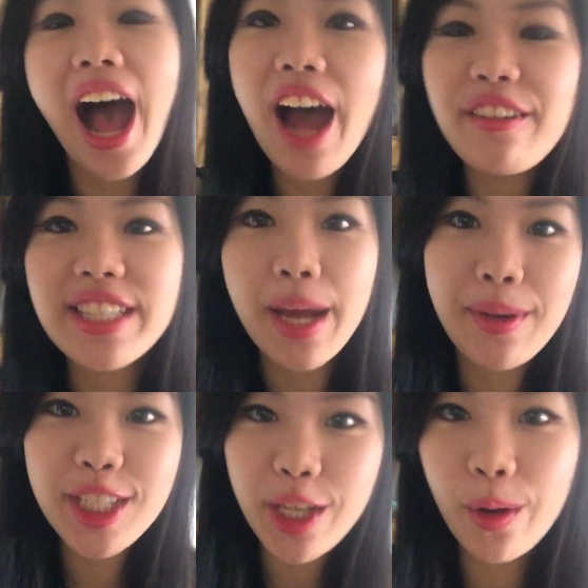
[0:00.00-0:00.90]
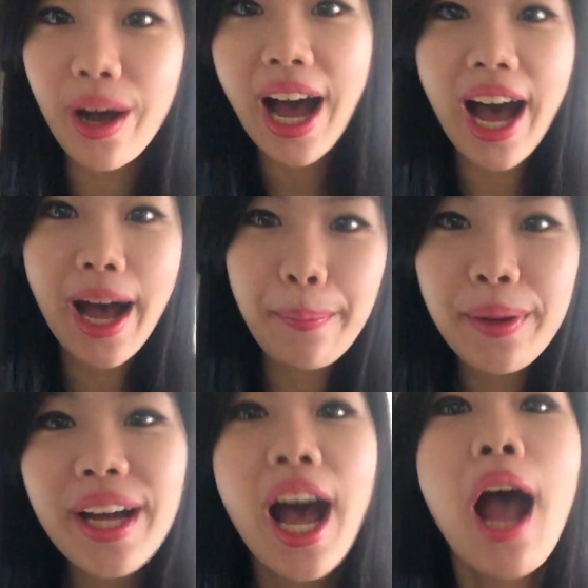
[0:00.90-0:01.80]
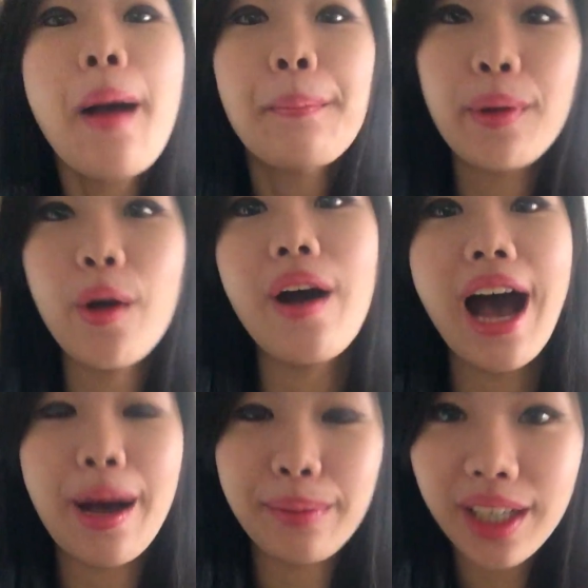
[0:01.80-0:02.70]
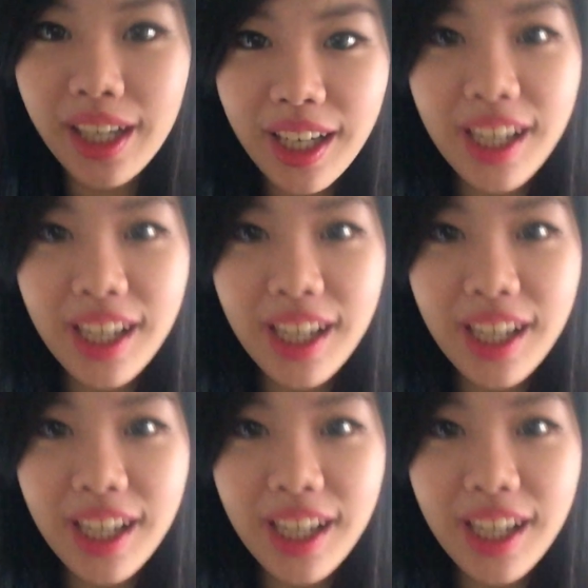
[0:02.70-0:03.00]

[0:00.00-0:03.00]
Every time I show up, blow up,